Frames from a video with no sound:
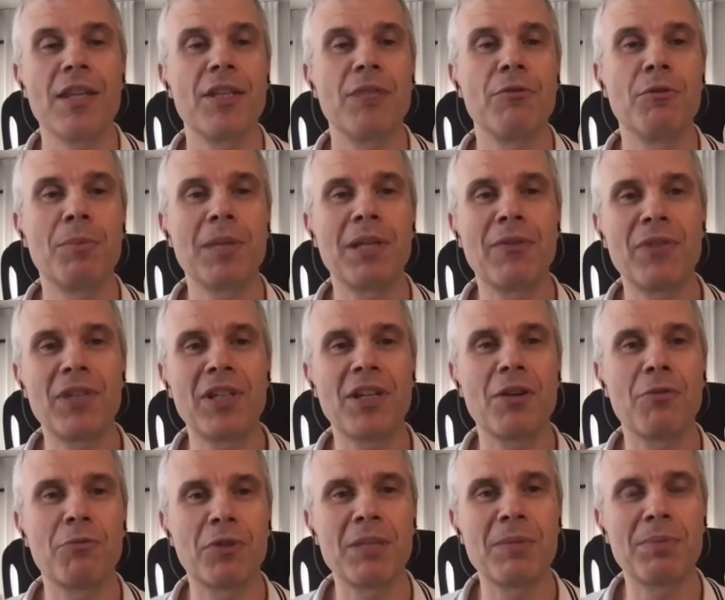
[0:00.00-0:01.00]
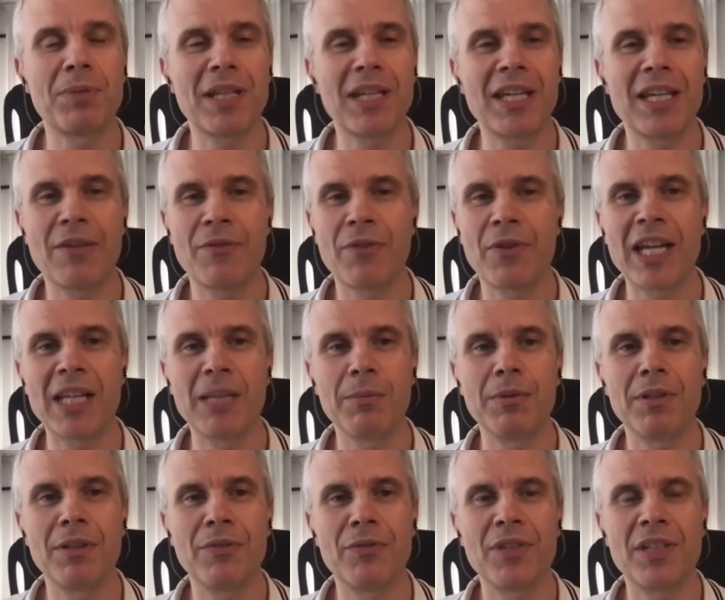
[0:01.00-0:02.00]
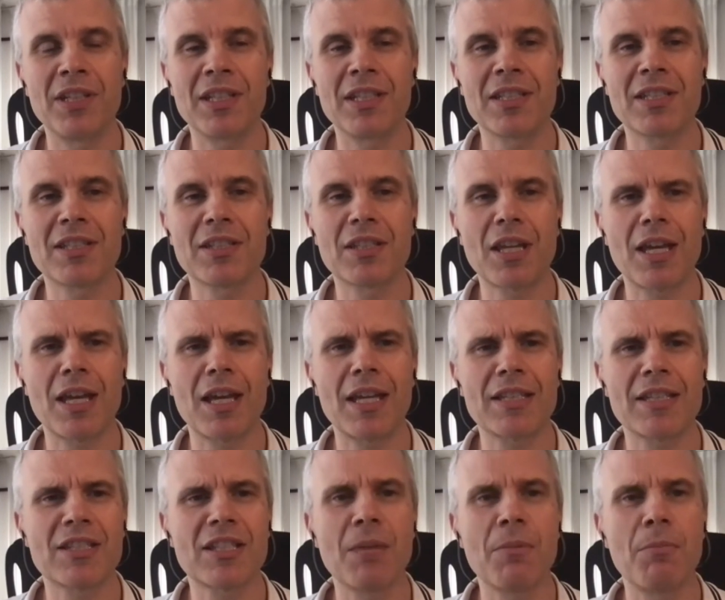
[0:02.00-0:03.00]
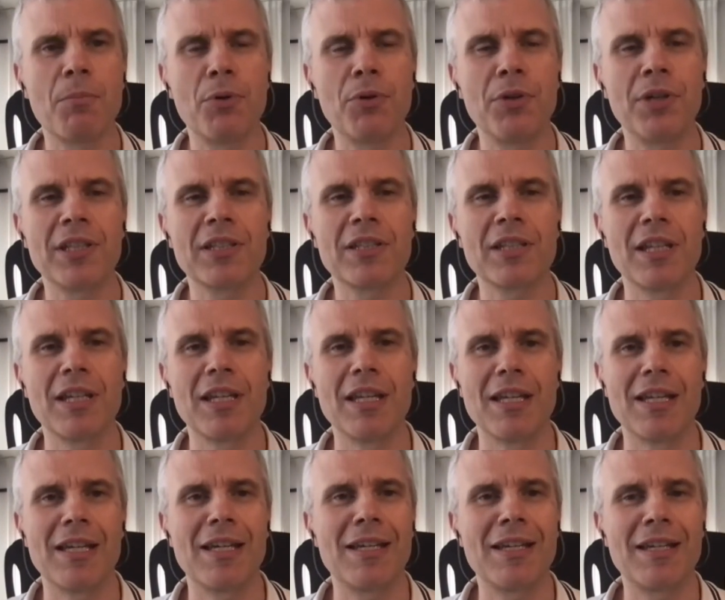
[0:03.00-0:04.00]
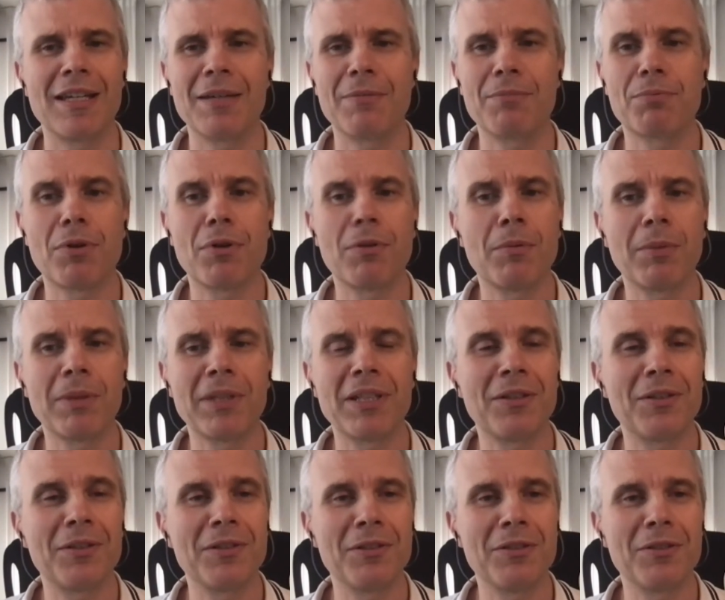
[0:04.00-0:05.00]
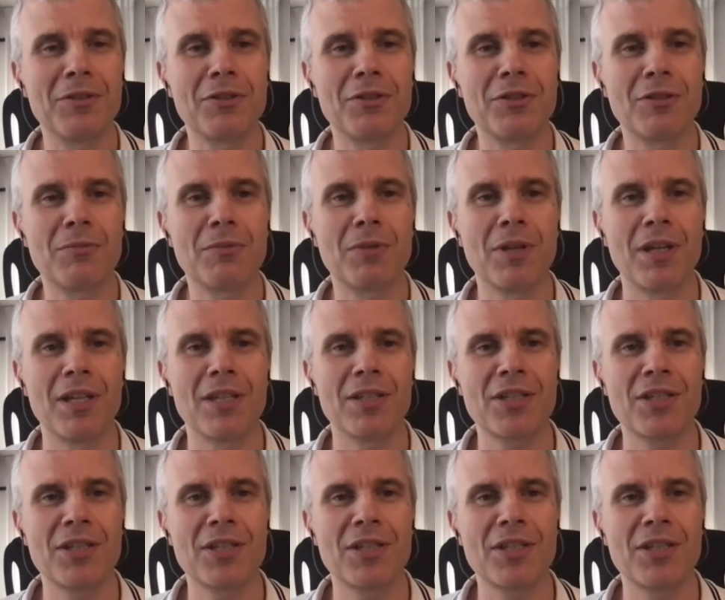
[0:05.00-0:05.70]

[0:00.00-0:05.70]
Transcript: There will be a video replay available of this at some point, probably on YouTube.